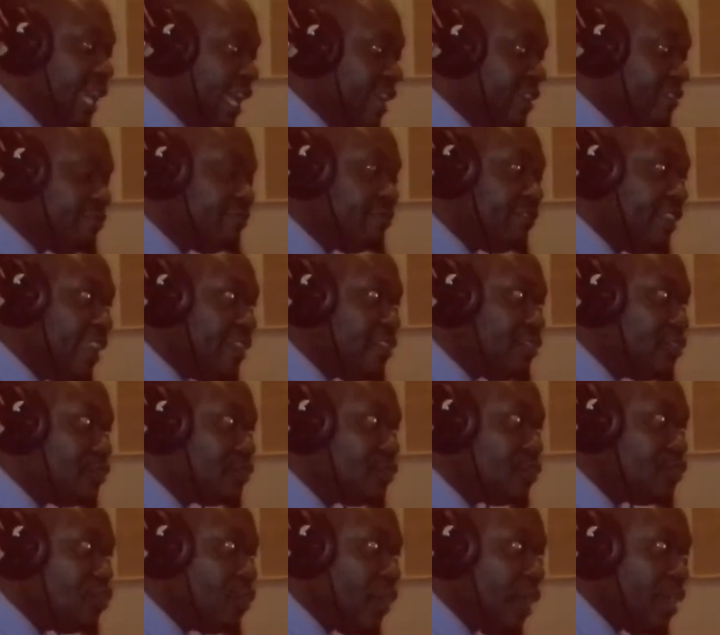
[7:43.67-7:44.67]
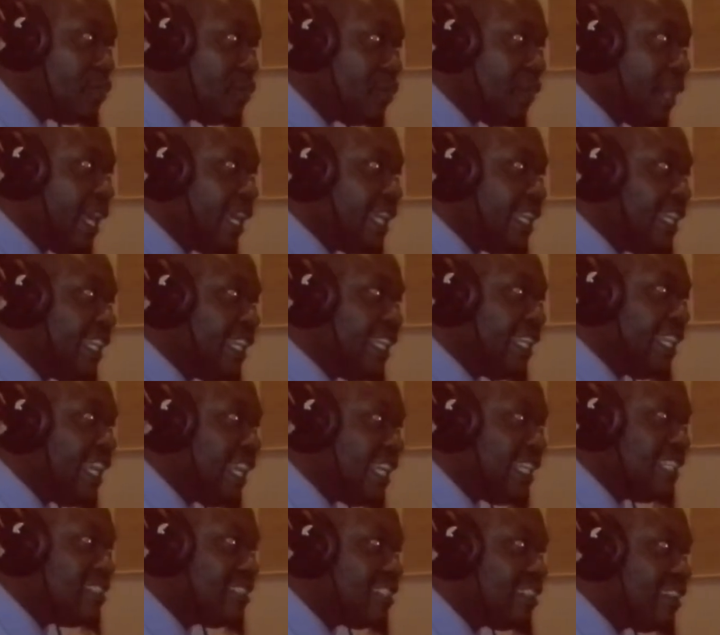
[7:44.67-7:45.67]
add value to where you are here
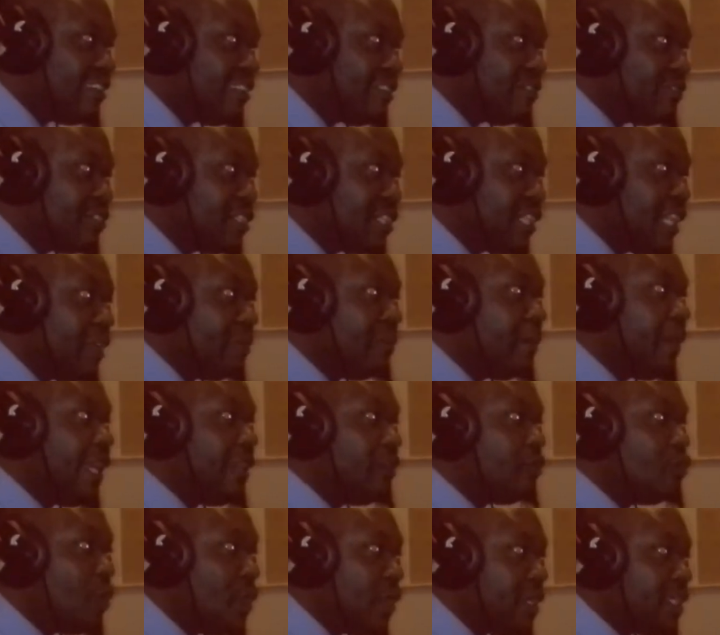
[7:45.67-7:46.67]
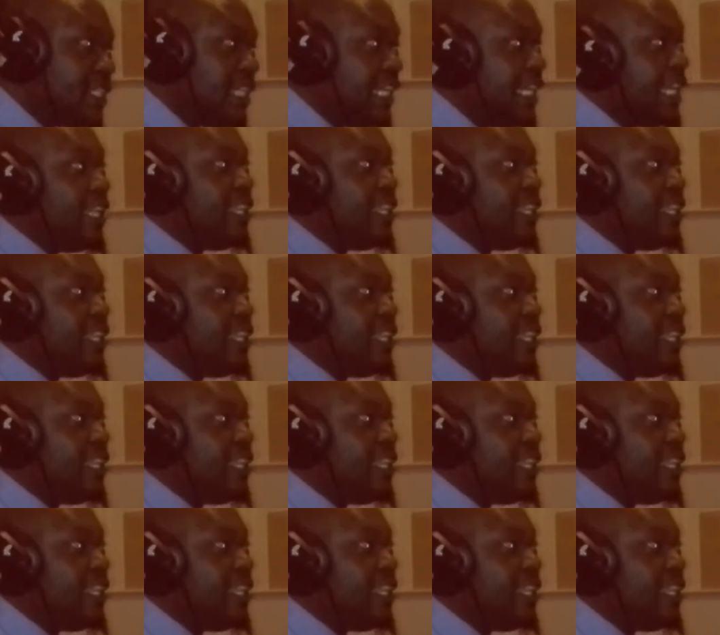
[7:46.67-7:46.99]
in South Africa, by what?